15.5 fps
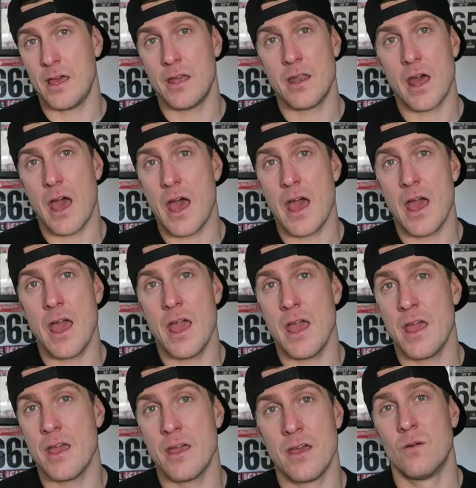And
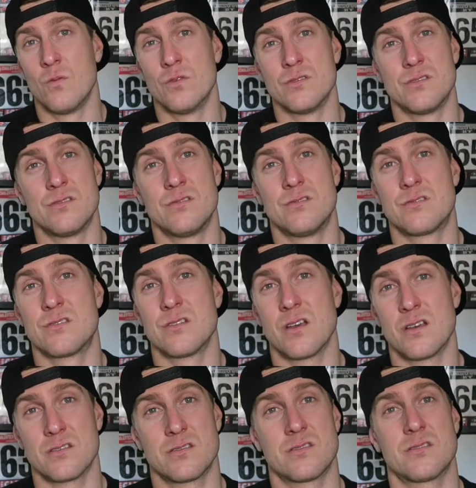I was
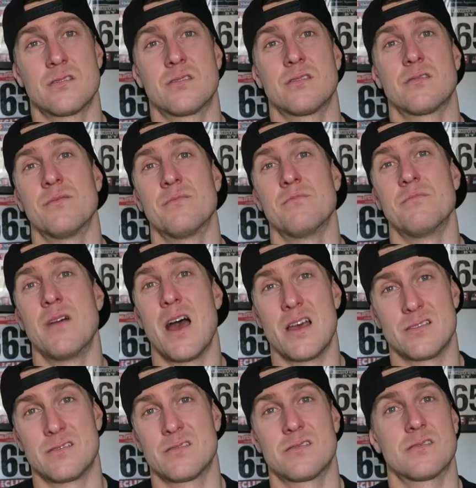just a
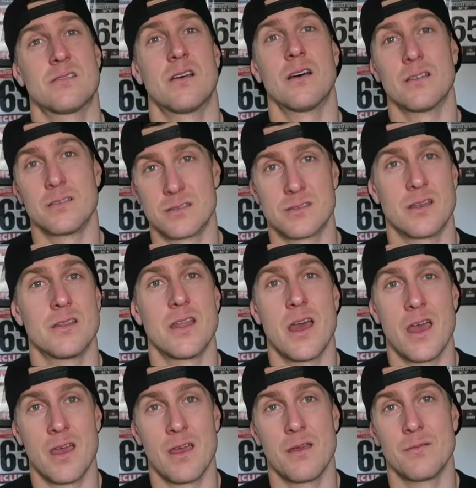mess on
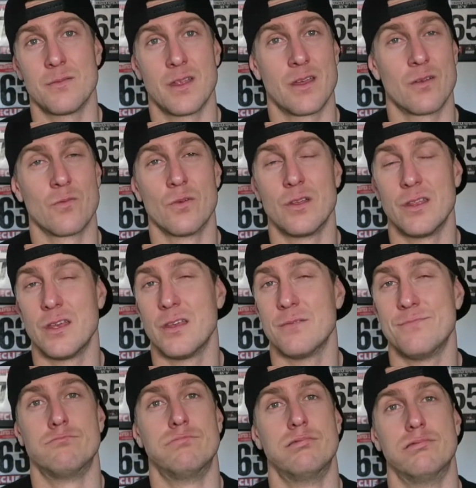Sunday, and like
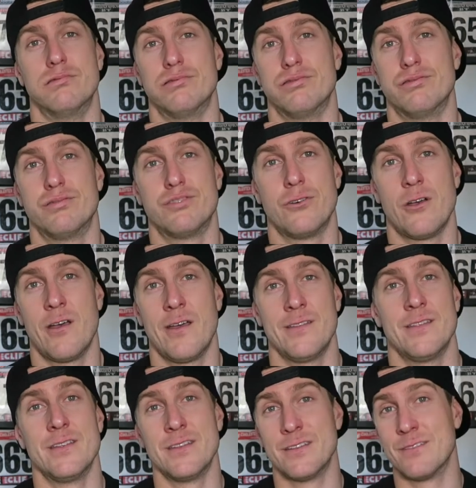really, boof,
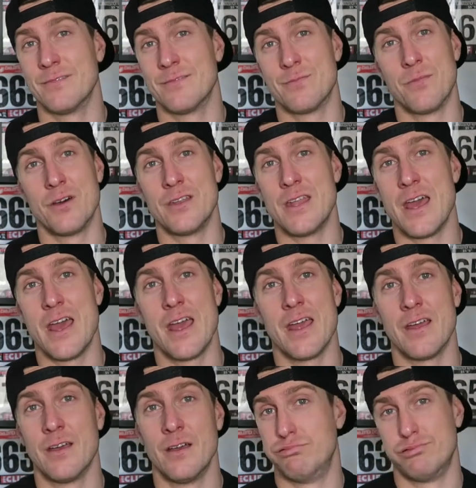and then
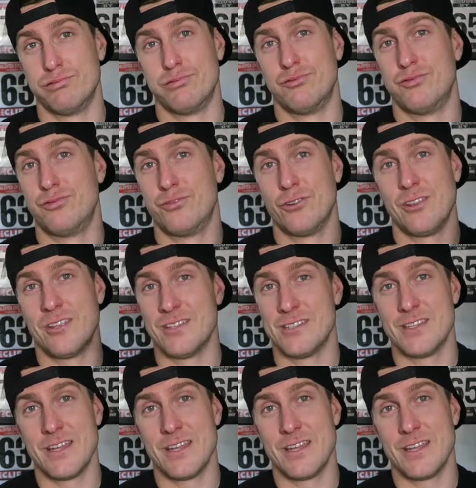Monday, boof, and then